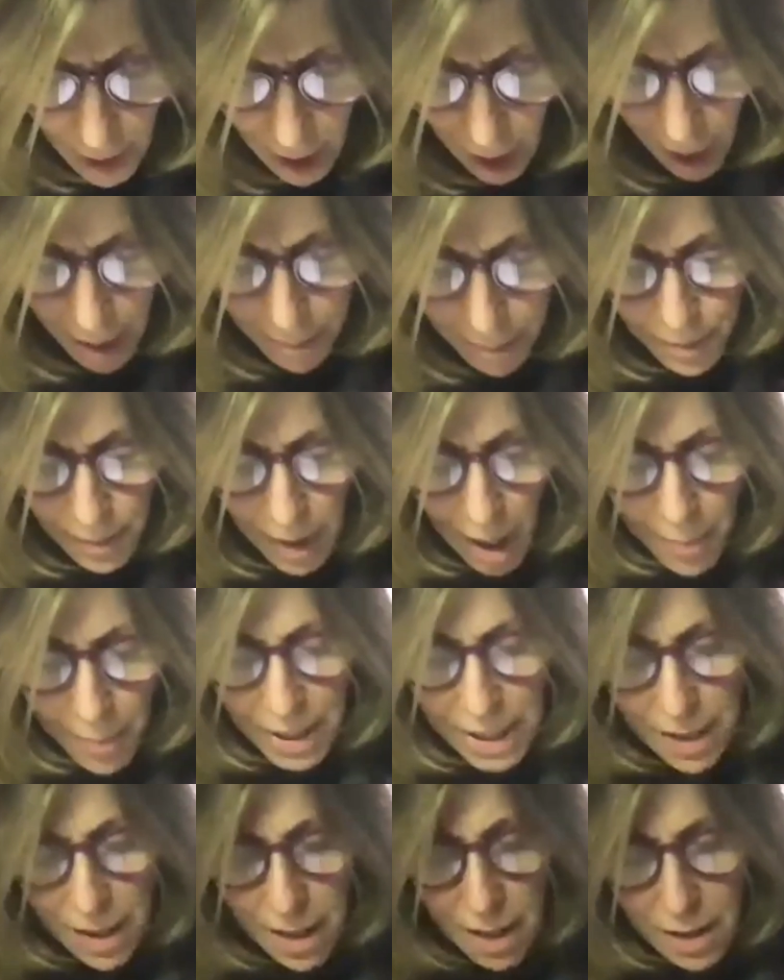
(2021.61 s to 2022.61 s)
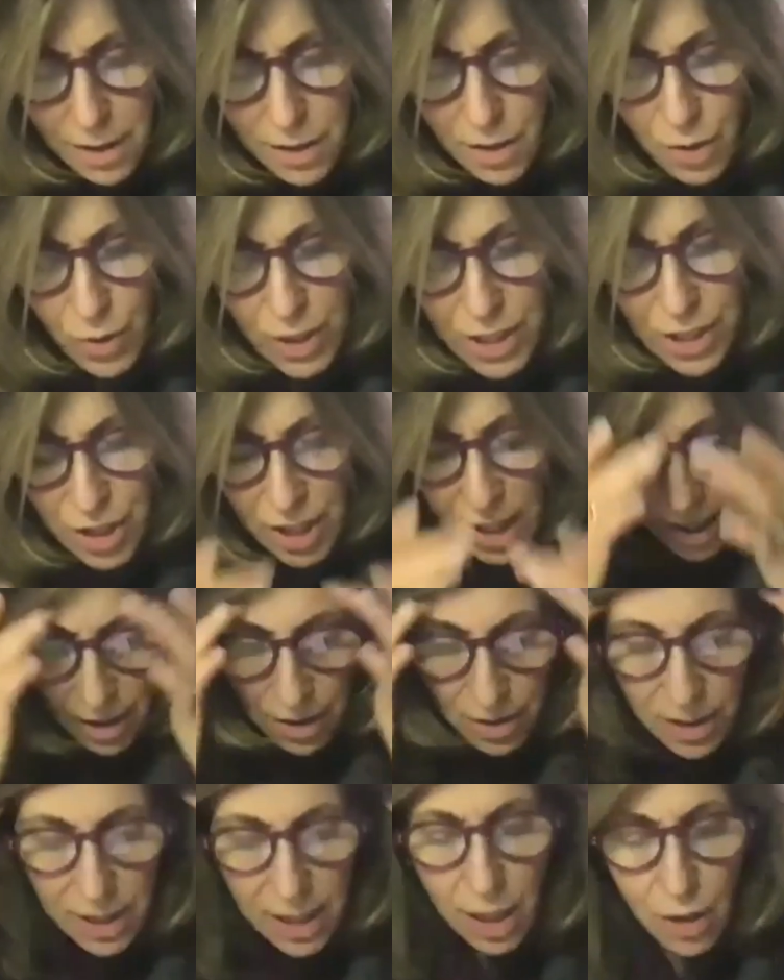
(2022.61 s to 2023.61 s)
I'm going to switch
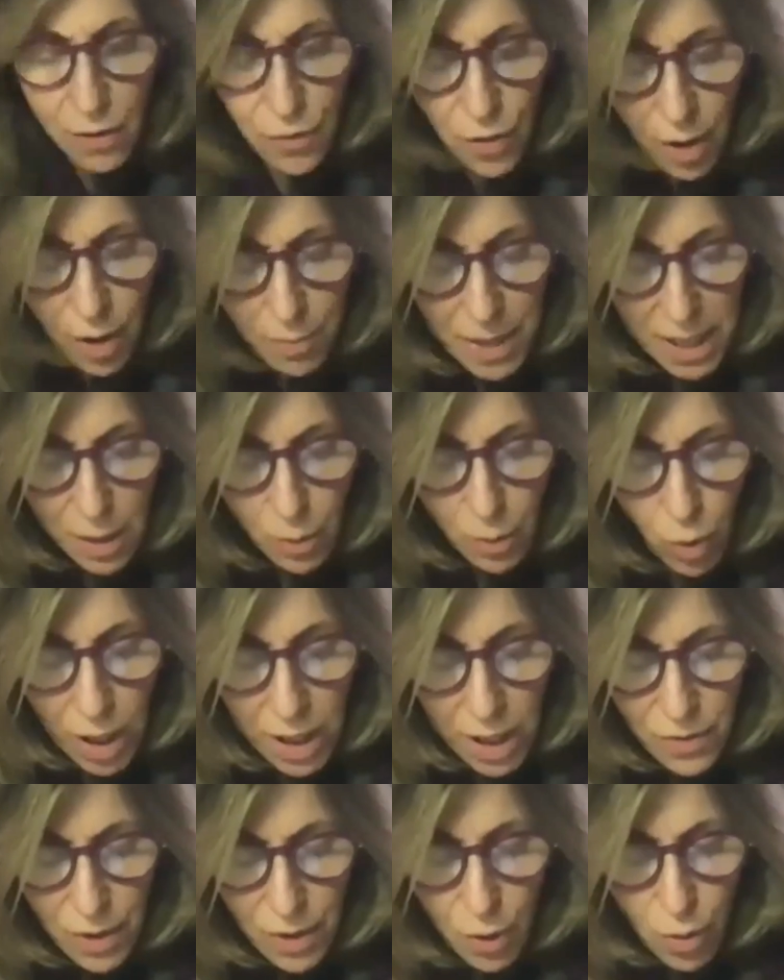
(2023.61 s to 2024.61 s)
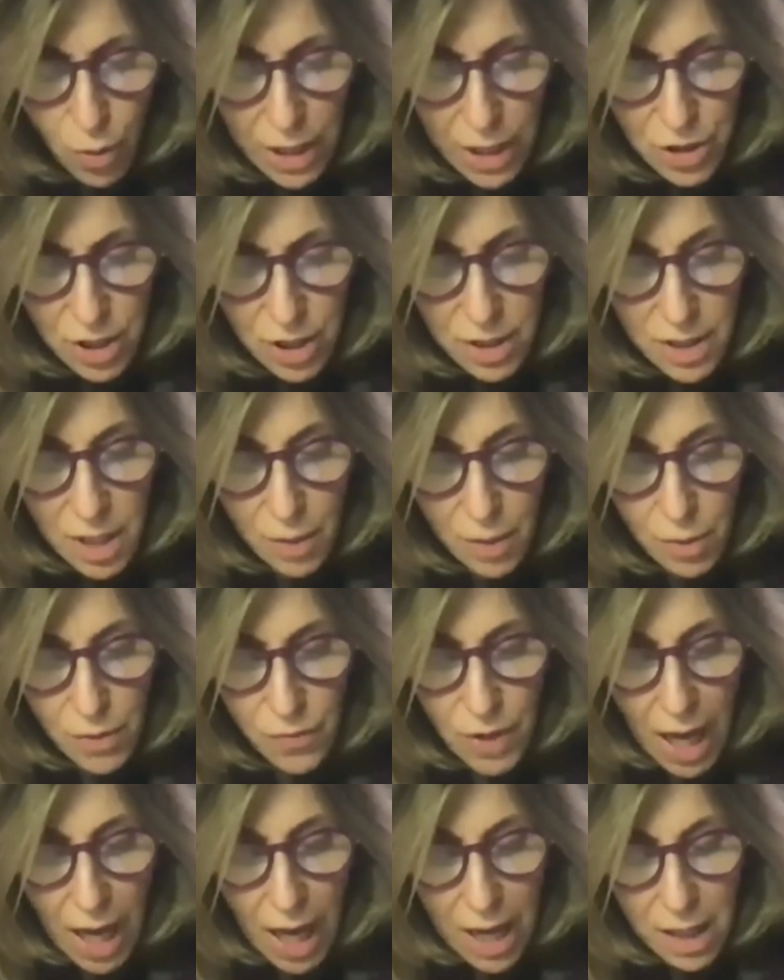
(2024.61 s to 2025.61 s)
gears here for a minute. One of the questions that we've
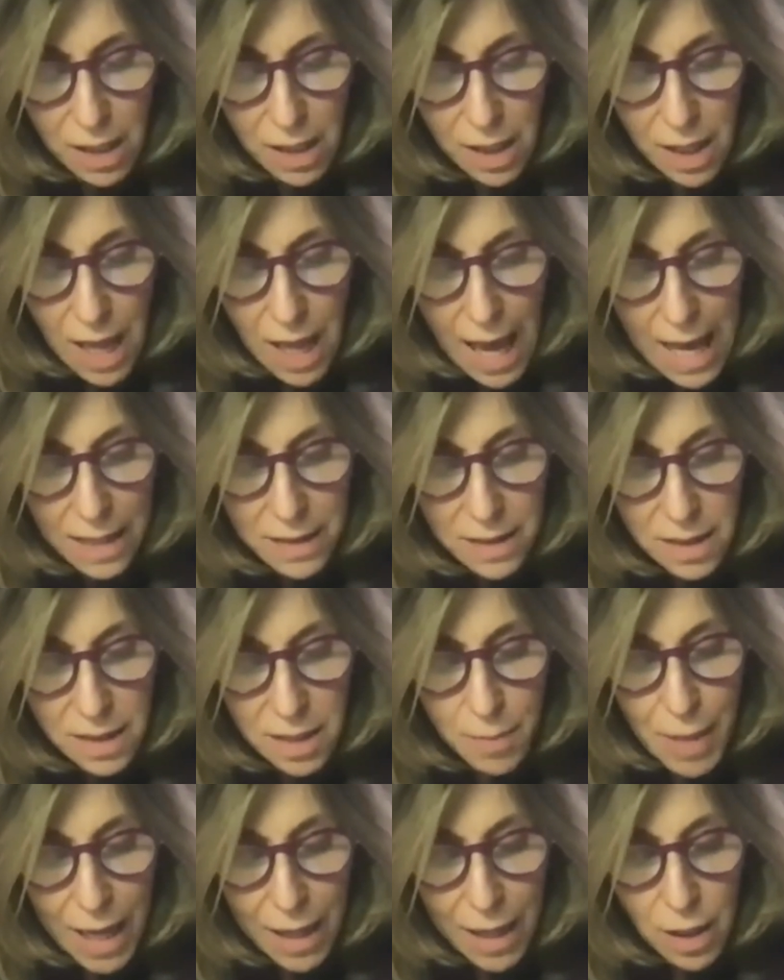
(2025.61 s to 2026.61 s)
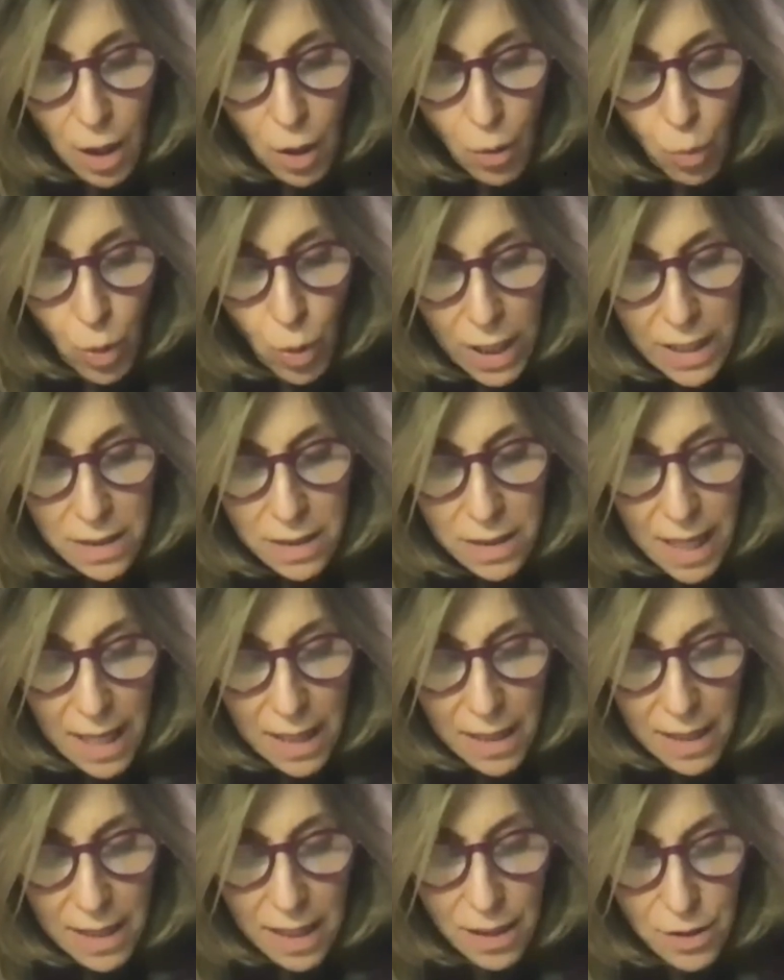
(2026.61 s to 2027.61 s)
got asks about, what is
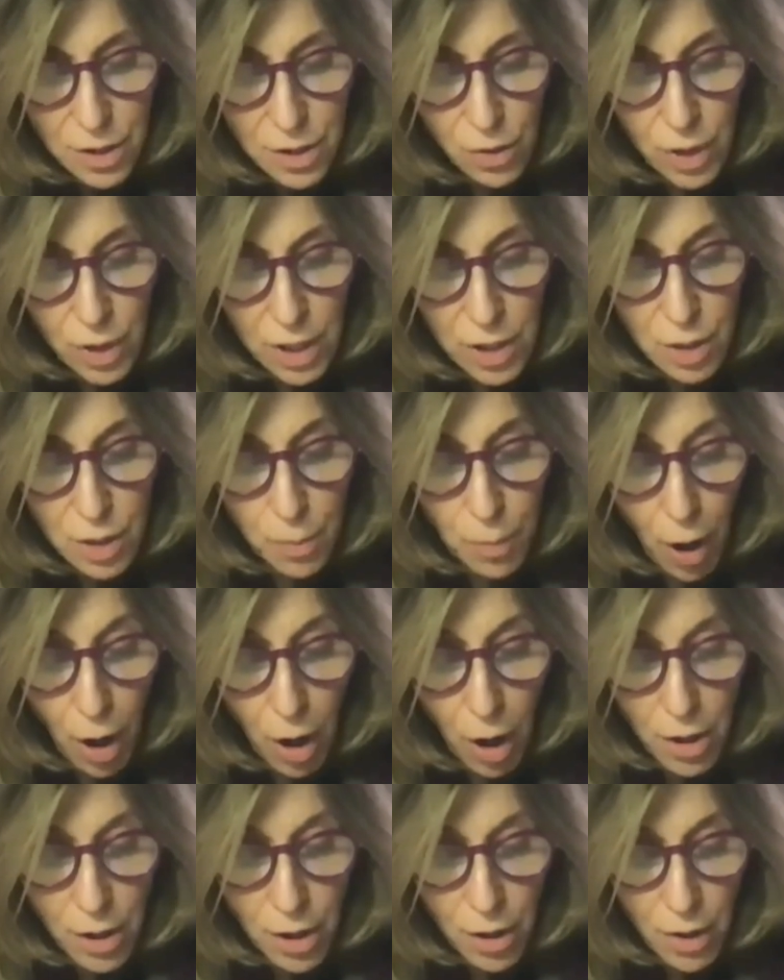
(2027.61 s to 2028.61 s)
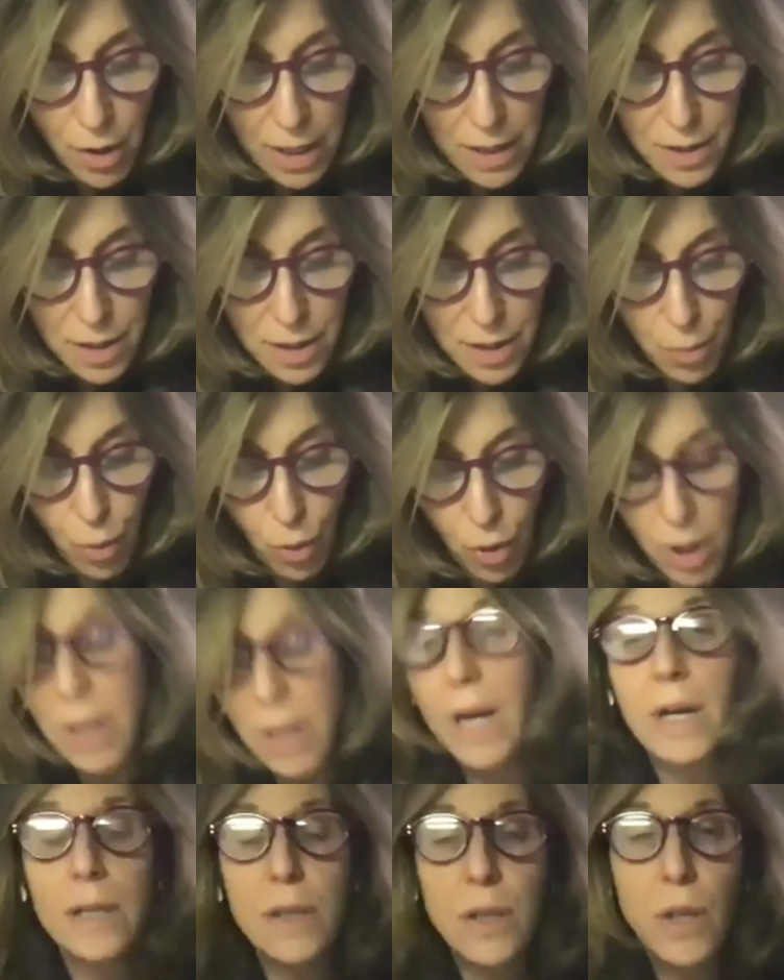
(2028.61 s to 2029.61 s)
ADL doing to partner and support
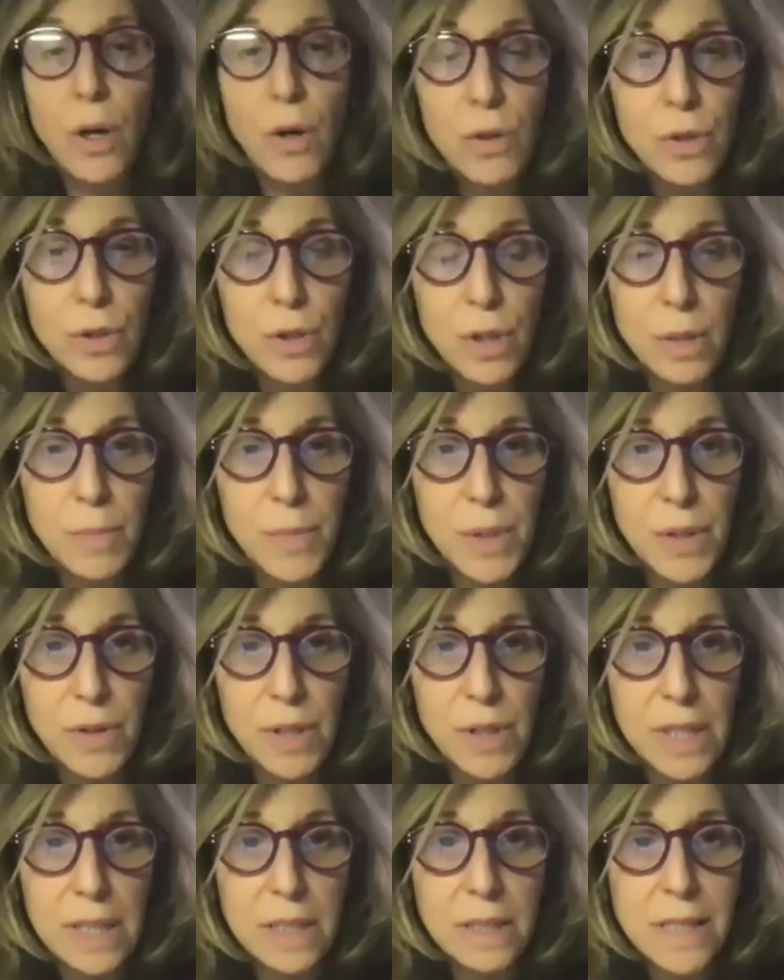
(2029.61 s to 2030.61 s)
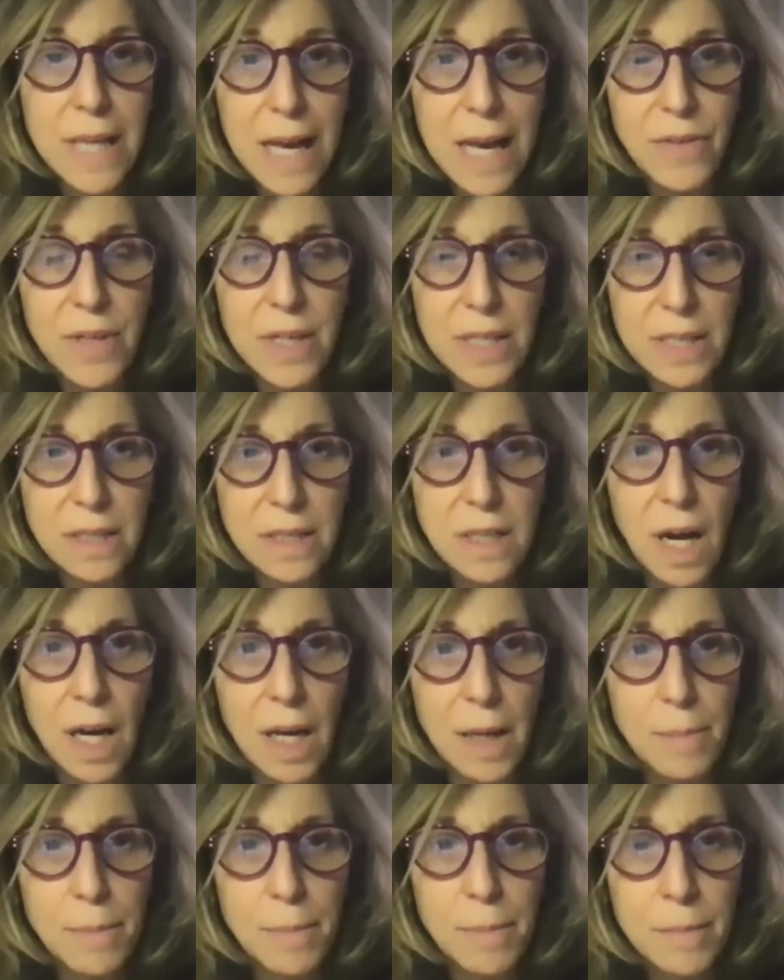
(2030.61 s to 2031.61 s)
our local communities at this
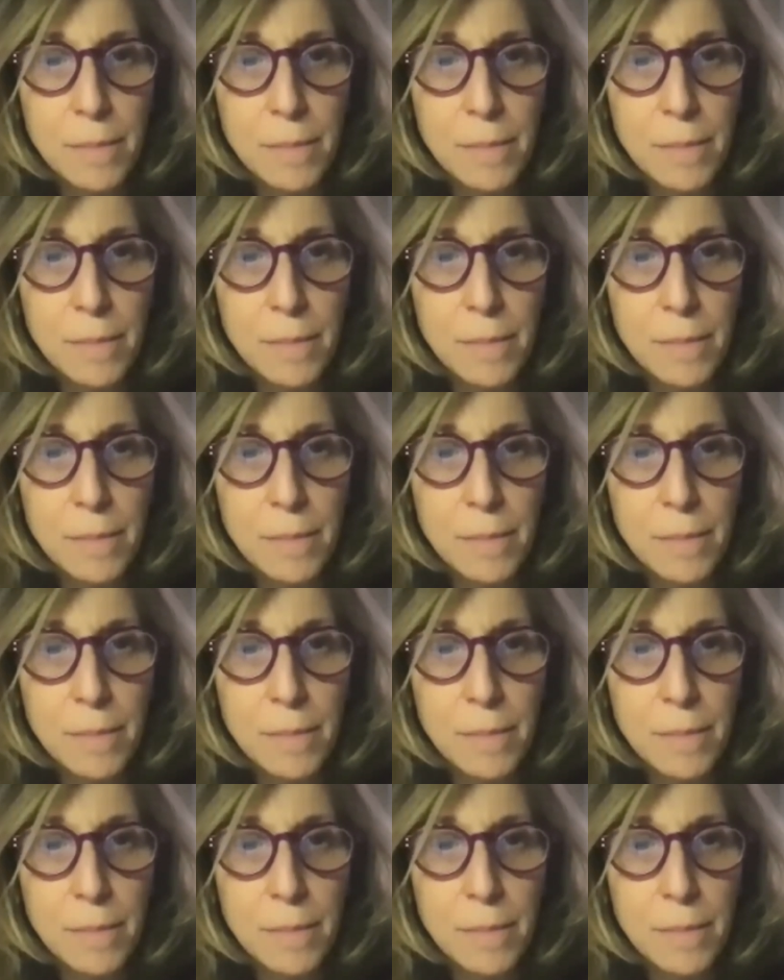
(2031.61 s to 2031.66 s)
time?